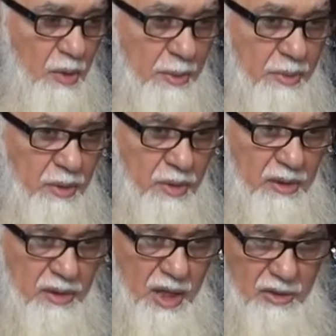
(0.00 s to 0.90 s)
web
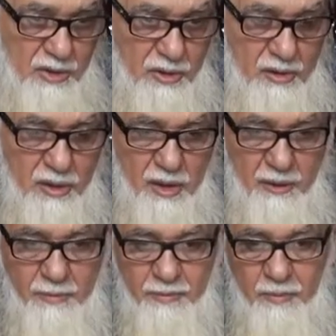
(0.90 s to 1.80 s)
or station.
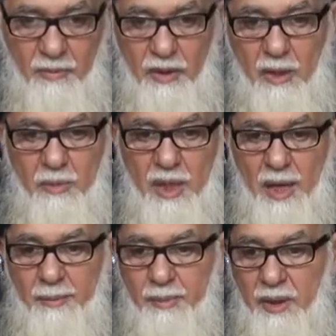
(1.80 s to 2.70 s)
They be
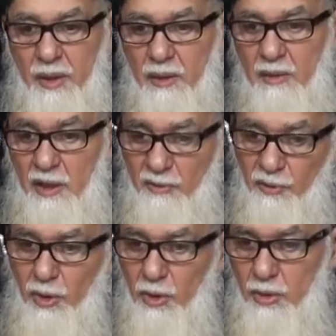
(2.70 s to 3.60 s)
happy, they
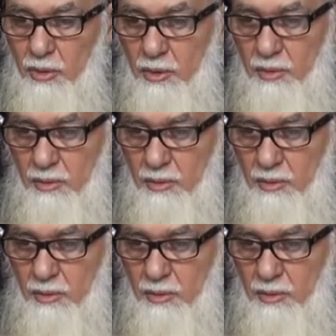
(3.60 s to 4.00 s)
follow.